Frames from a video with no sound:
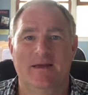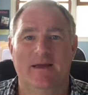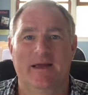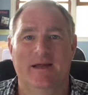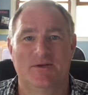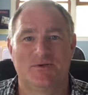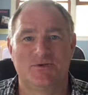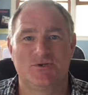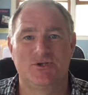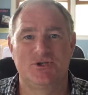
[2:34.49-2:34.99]

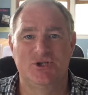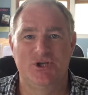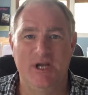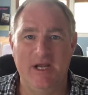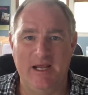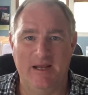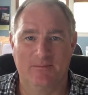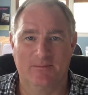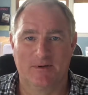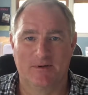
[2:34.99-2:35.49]
It's
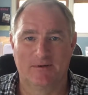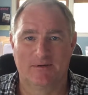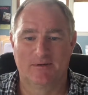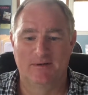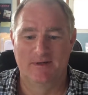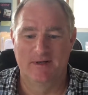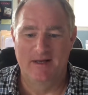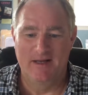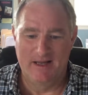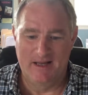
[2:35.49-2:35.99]
cheap.
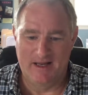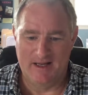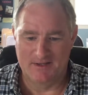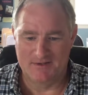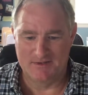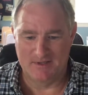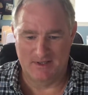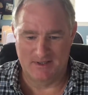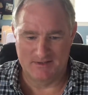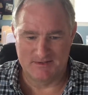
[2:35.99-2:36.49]

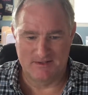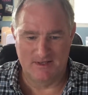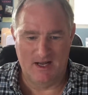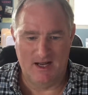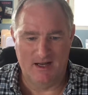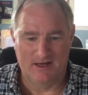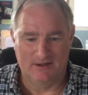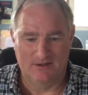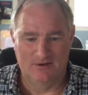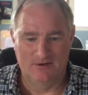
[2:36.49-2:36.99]
It's
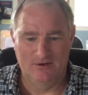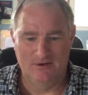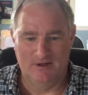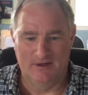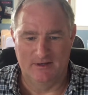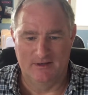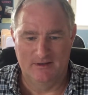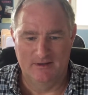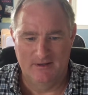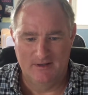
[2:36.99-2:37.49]
not
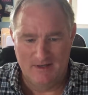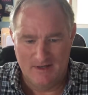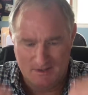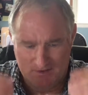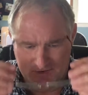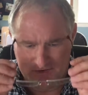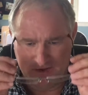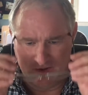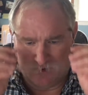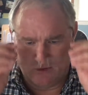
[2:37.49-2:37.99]
good.
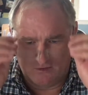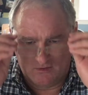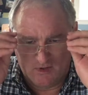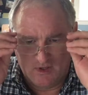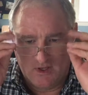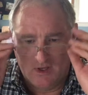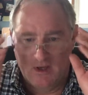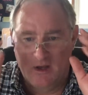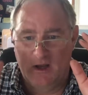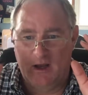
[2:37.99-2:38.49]
So
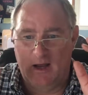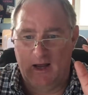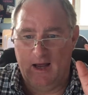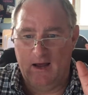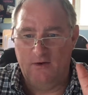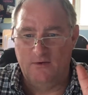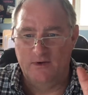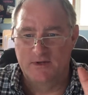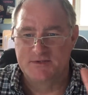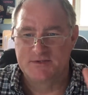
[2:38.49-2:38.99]

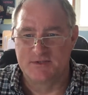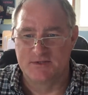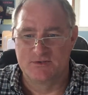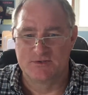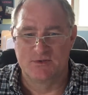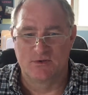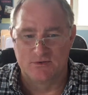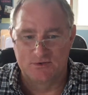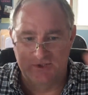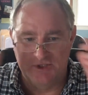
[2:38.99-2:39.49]
how is it
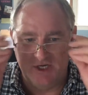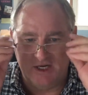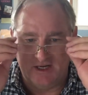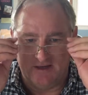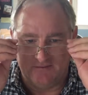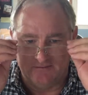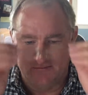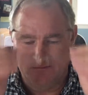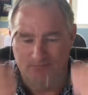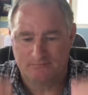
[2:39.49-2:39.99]
so
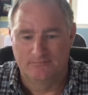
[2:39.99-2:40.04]
cheap?